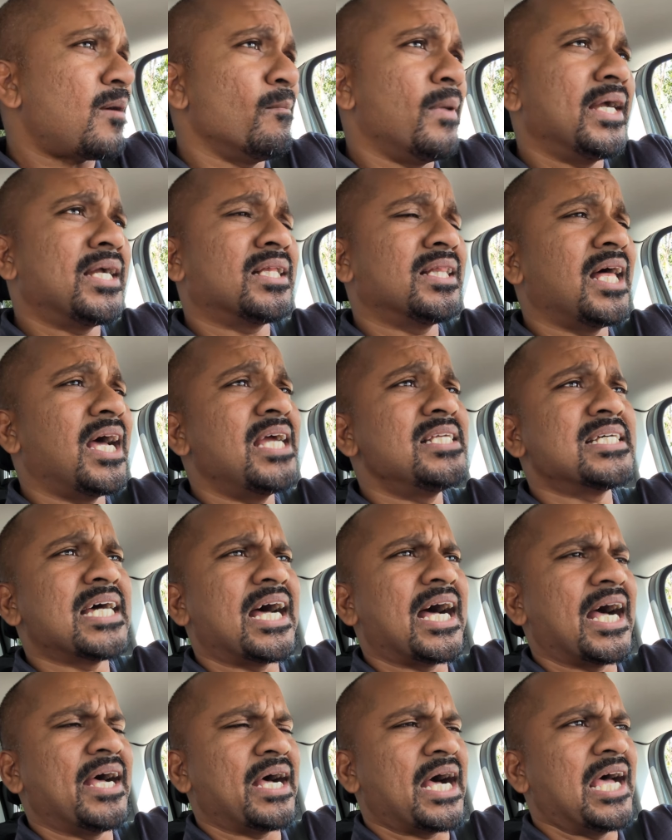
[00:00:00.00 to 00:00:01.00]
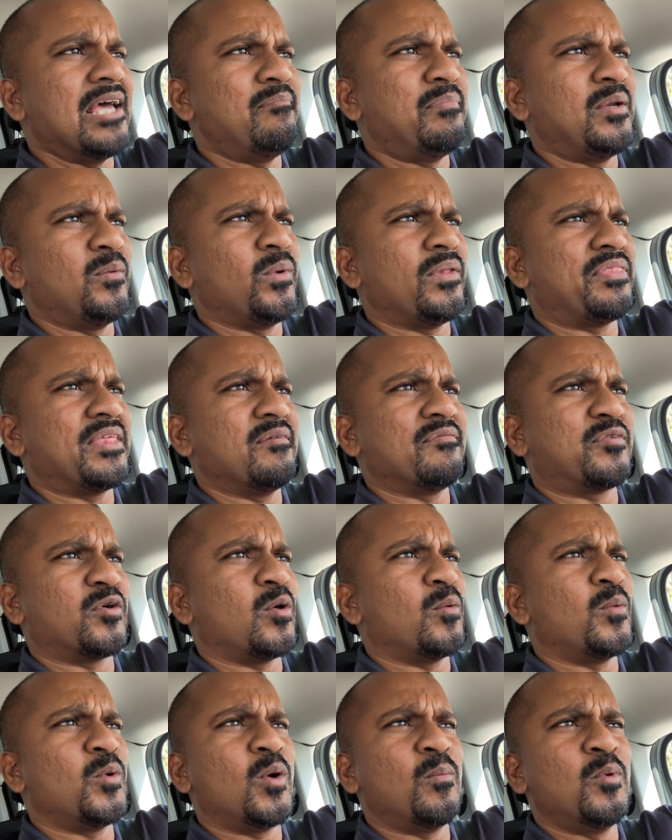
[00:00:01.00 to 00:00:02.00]
my clients, I've been with them for
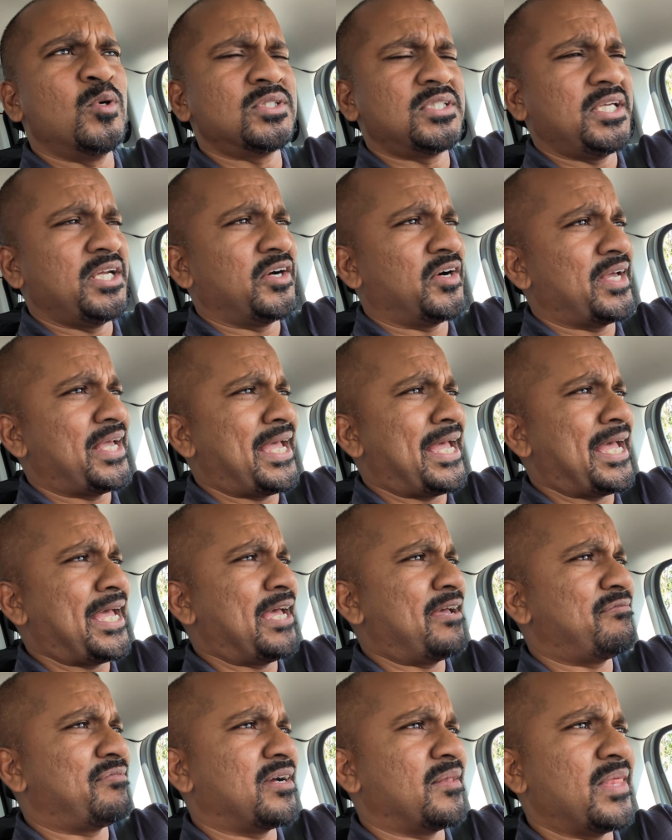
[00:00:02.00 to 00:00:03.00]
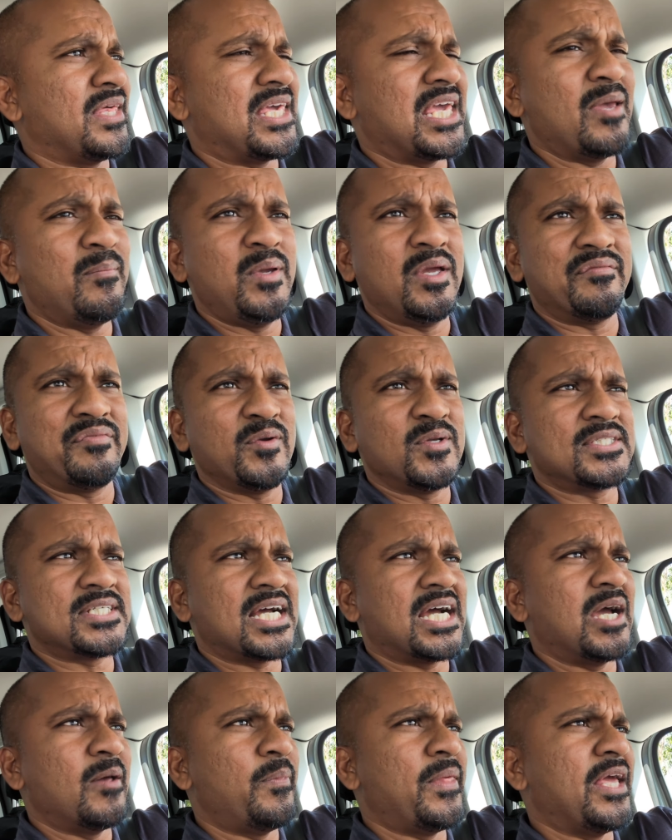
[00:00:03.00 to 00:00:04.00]
almost a year and a half. They came here a few
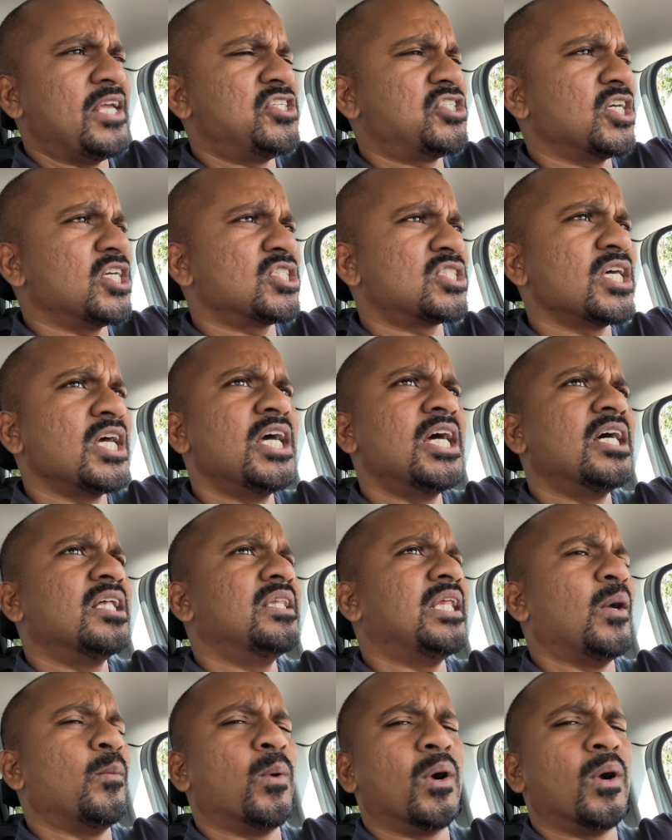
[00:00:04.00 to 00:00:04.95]
times. They